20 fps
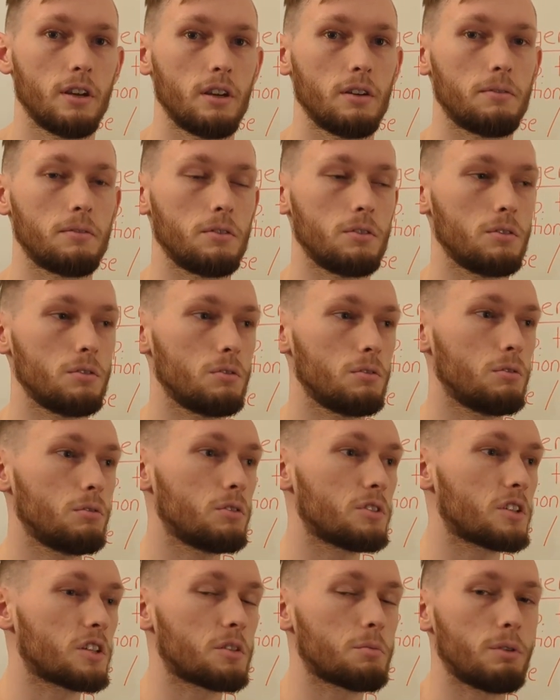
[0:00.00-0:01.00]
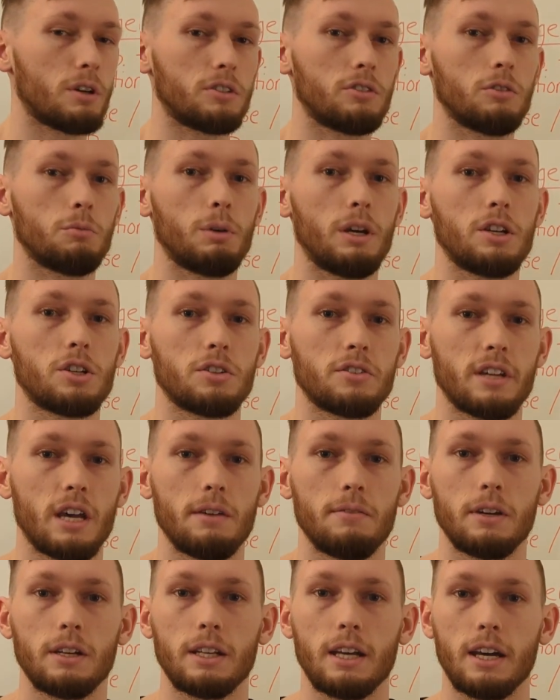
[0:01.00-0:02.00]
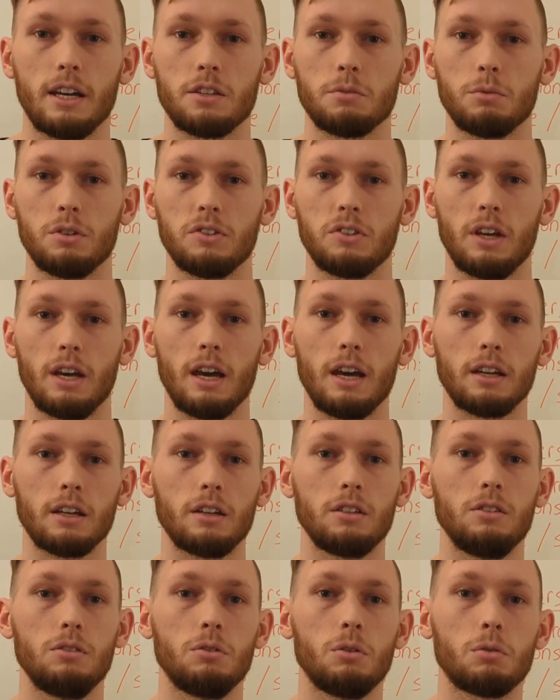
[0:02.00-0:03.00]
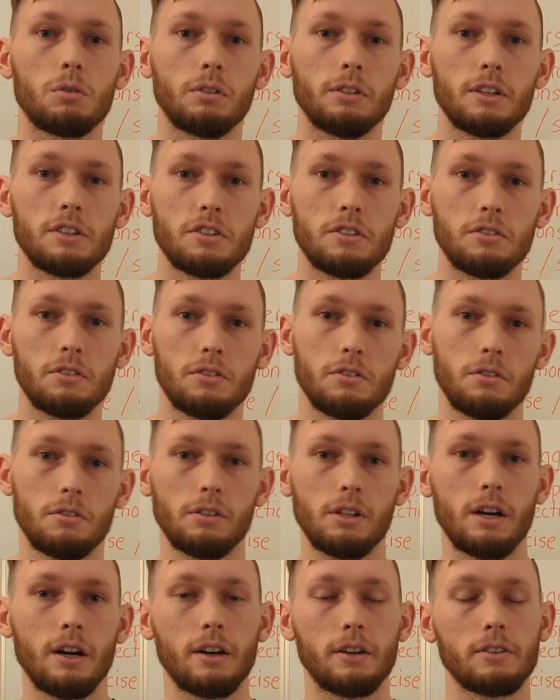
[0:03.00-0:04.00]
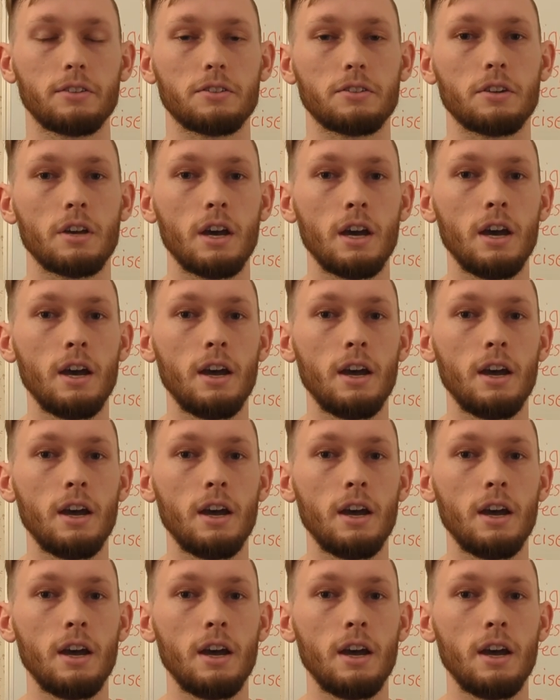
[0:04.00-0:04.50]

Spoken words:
If you suspect your patient's having an asthma attack and you go to listen to their lungs